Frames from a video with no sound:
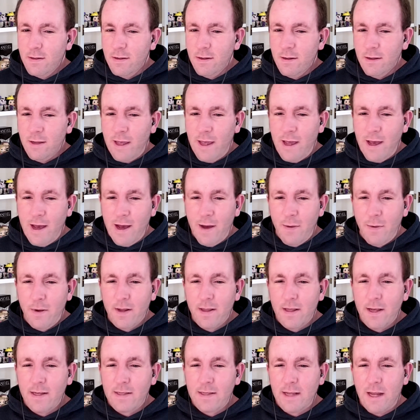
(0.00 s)
Yeah, when
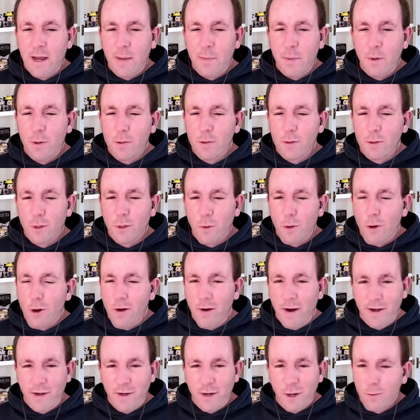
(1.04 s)
things like pulled underwater, I
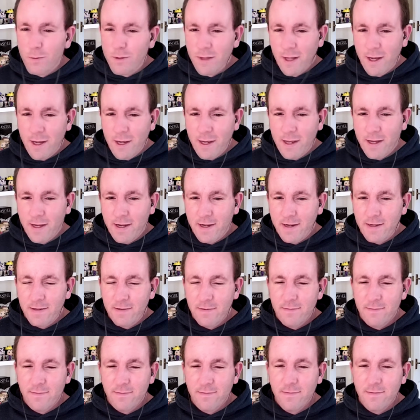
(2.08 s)
don't like it.
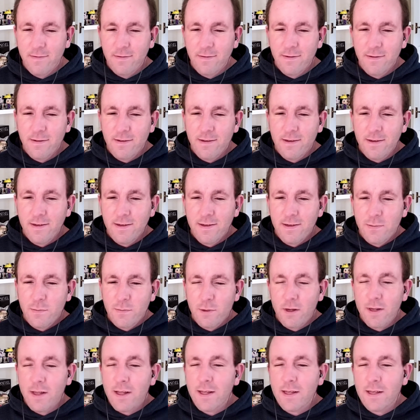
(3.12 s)
But look
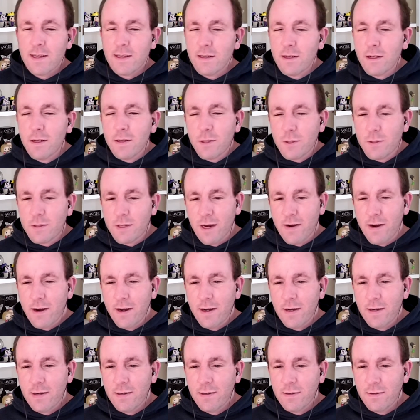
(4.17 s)
at this, it's not too scary.
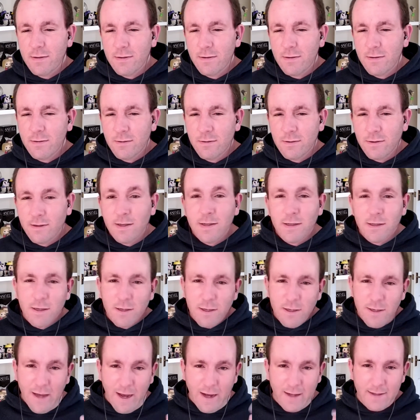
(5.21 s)

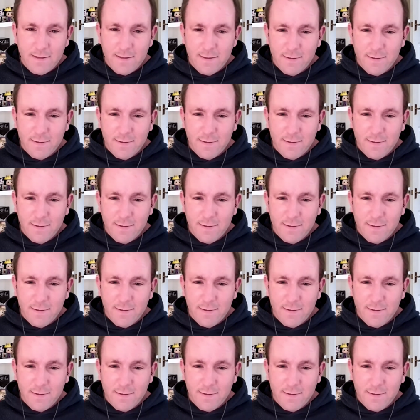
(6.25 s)
Yet.